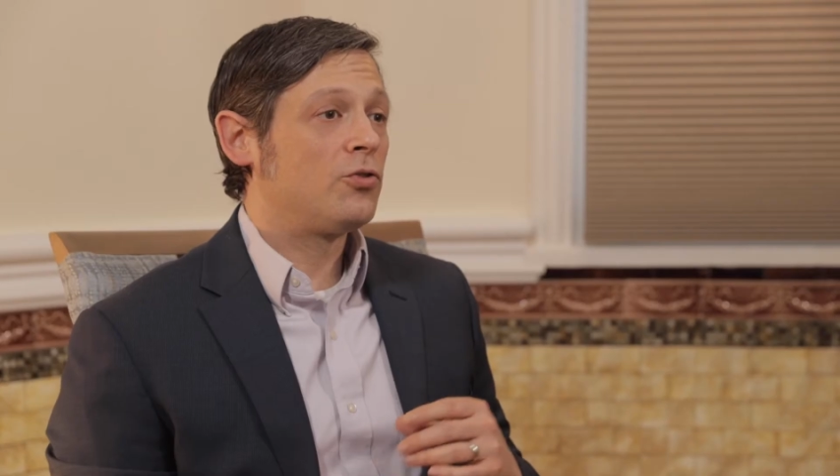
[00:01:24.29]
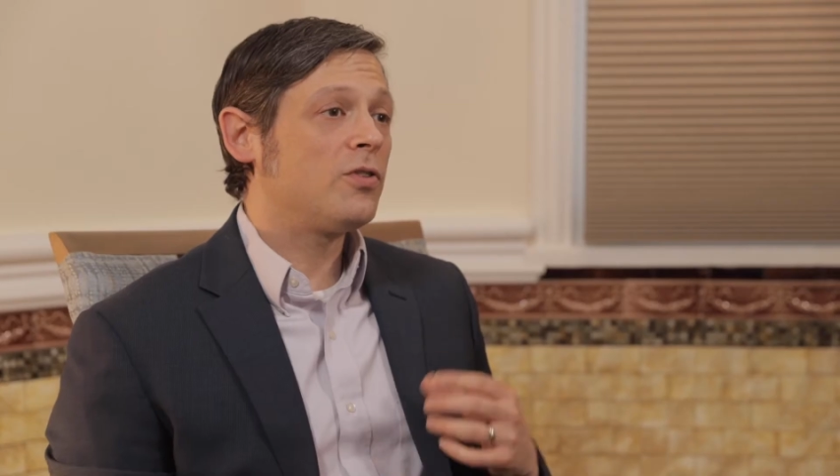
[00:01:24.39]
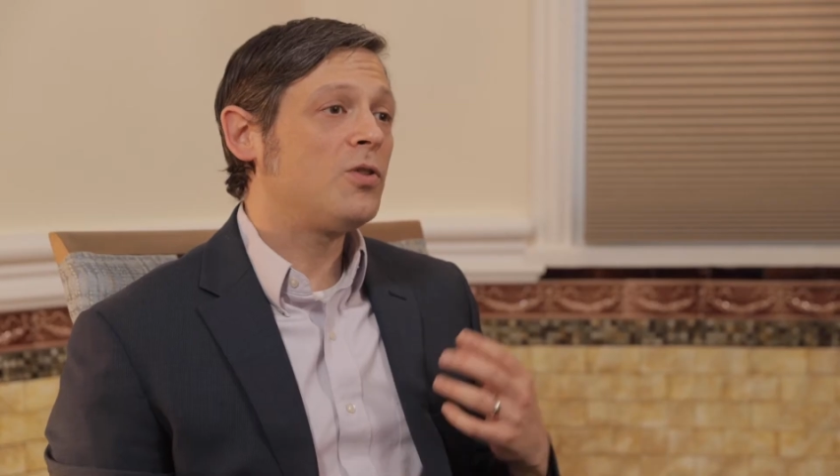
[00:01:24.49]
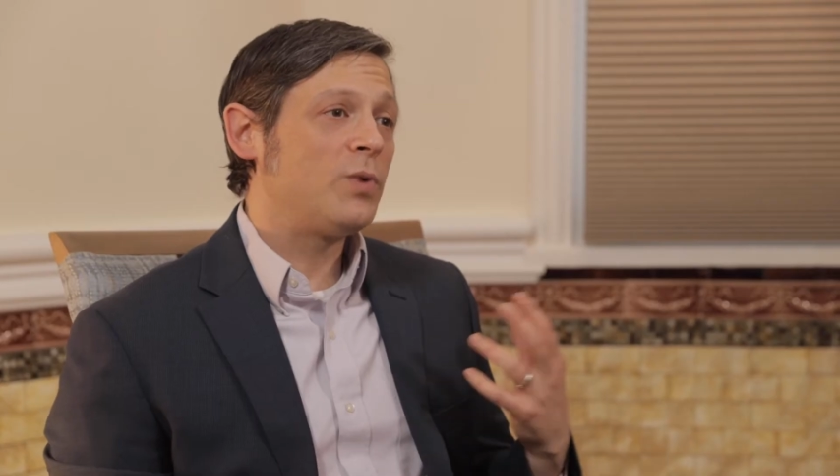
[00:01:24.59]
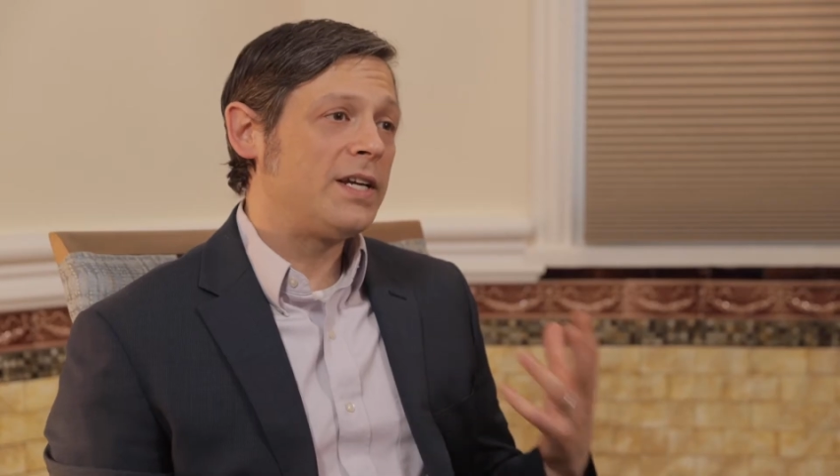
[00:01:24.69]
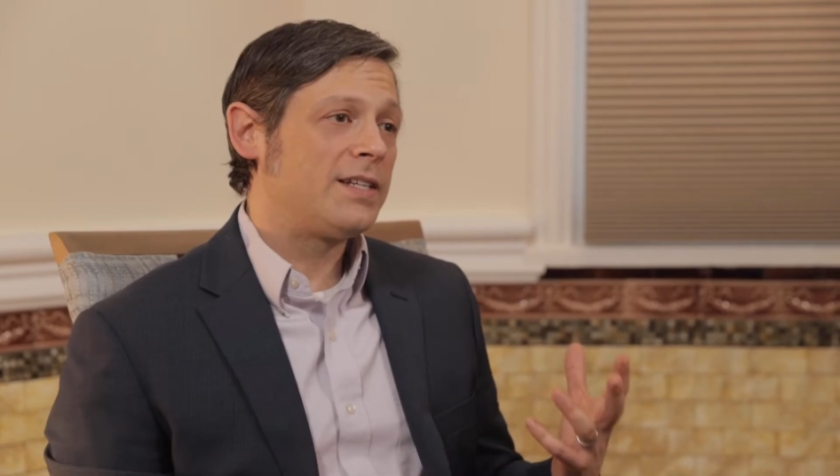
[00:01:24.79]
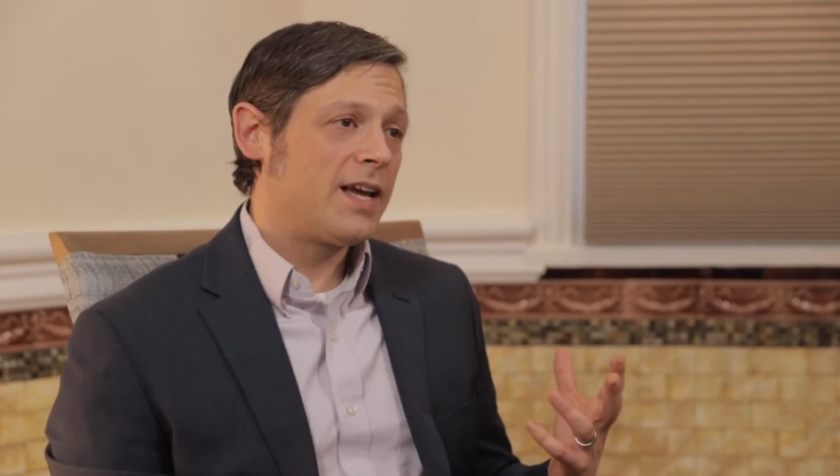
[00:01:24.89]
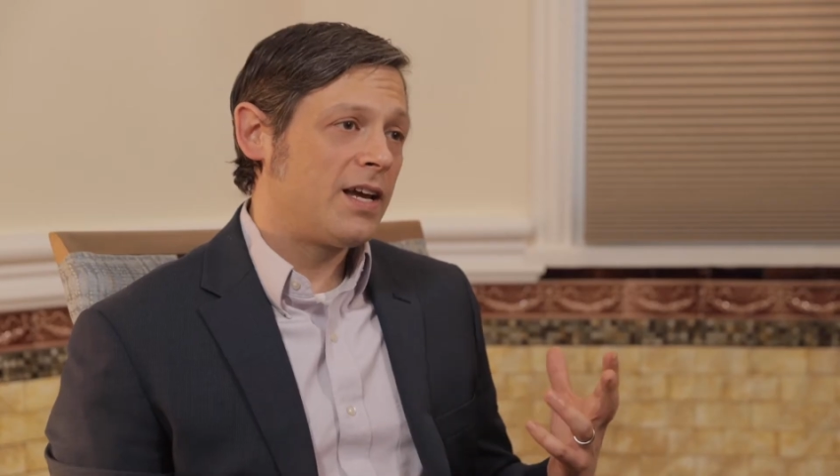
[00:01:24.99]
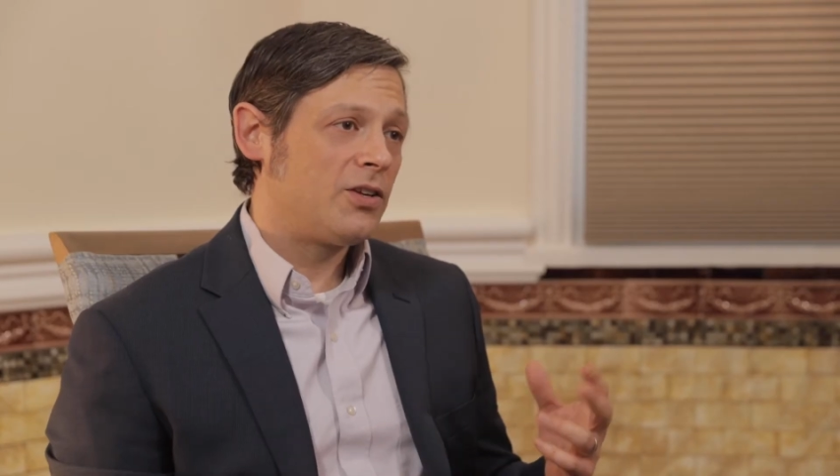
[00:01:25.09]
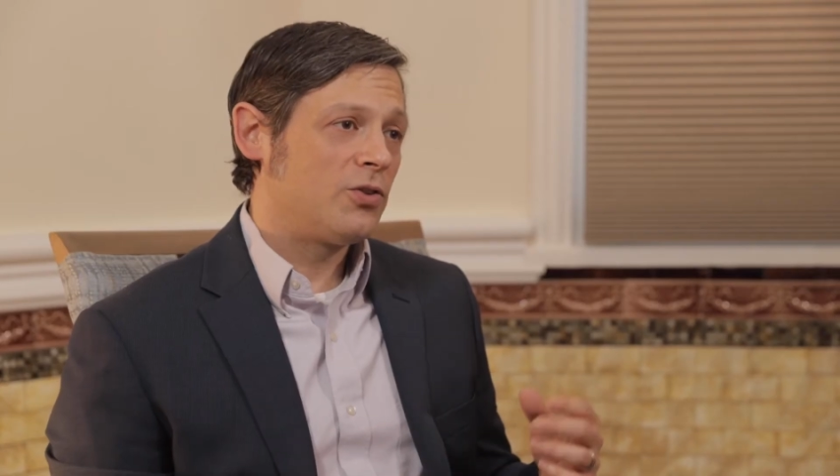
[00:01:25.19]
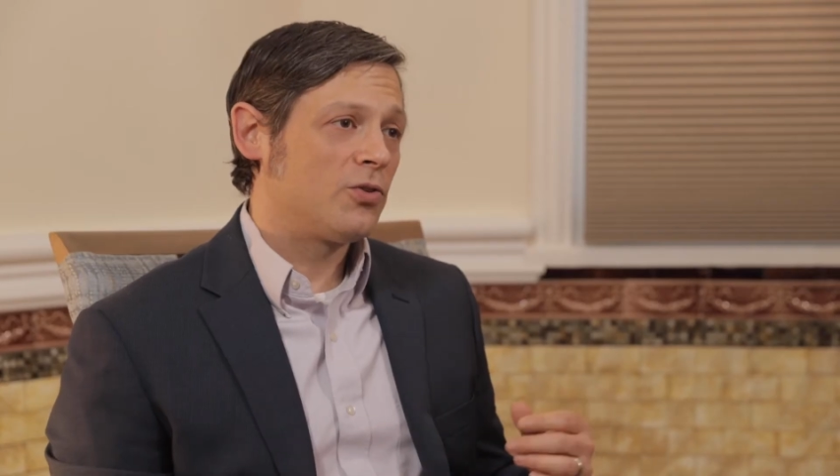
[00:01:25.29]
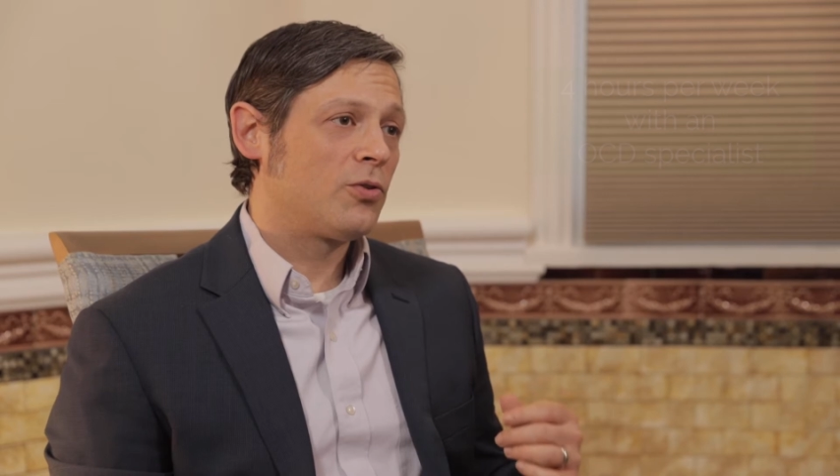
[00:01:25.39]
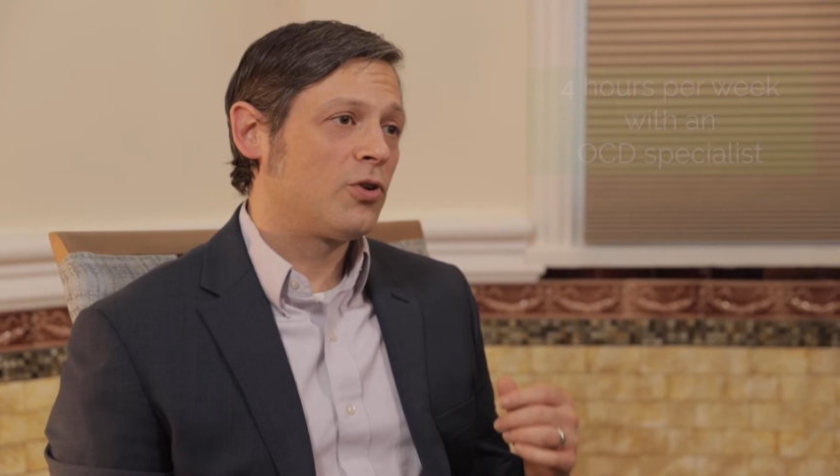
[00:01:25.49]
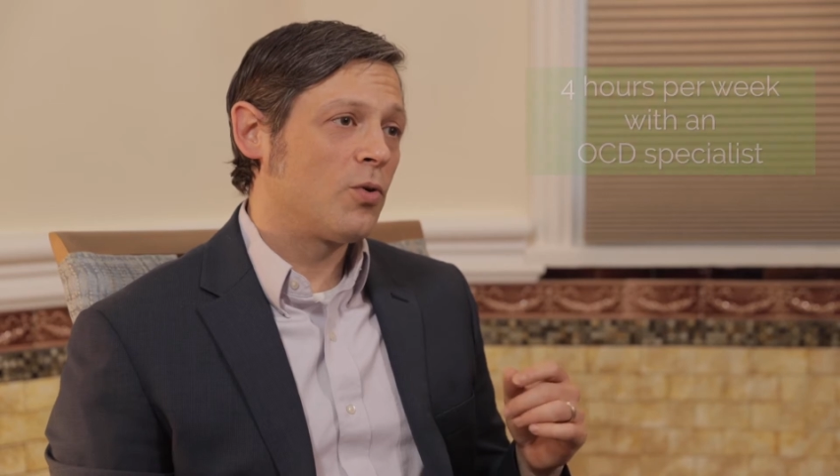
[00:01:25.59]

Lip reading: during the weekday, you're